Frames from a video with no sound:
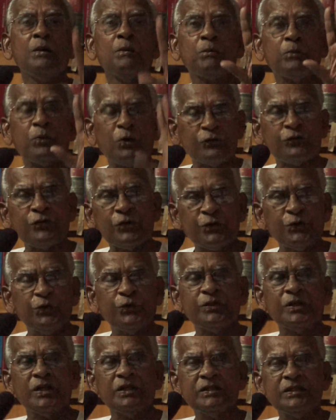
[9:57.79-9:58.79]

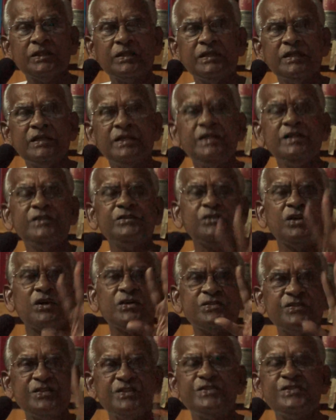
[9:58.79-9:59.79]
Prosecutor is not
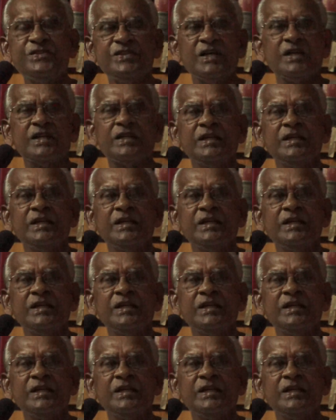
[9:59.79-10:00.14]
sincere